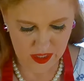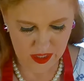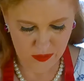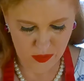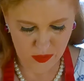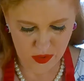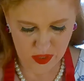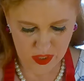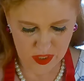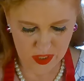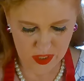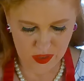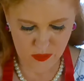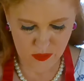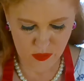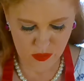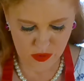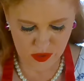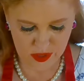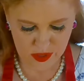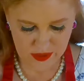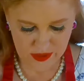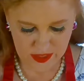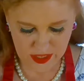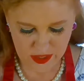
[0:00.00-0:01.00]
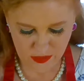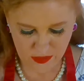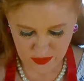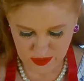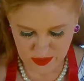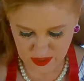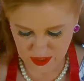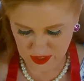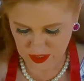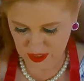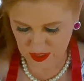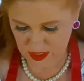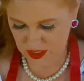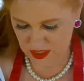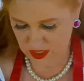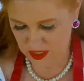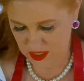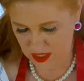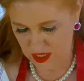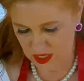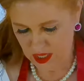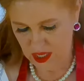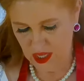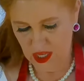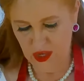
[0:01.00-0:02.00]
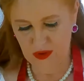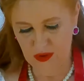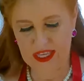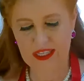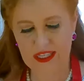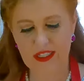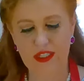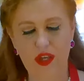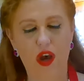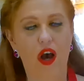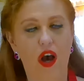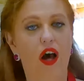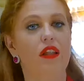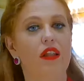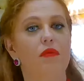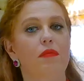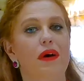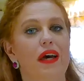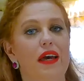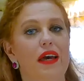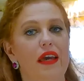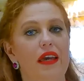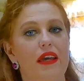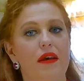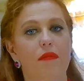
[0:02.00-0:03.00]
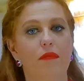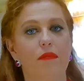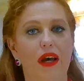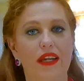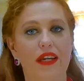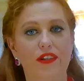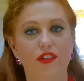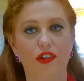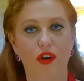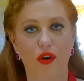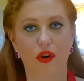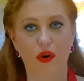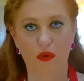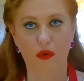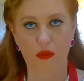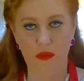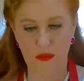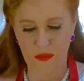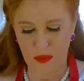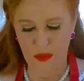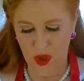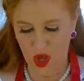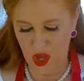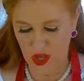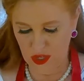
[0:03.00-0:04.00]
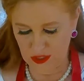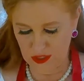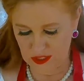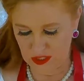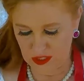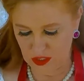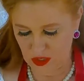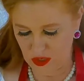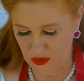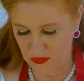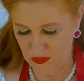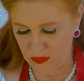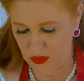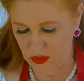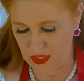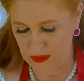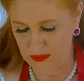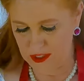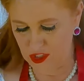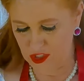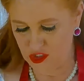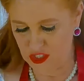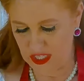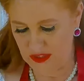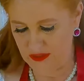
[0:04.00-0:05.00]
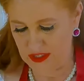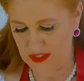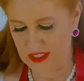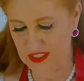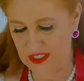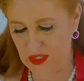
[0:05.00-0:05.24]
a little more on that one. Okay, so all of my, my dough balls are pretty much even.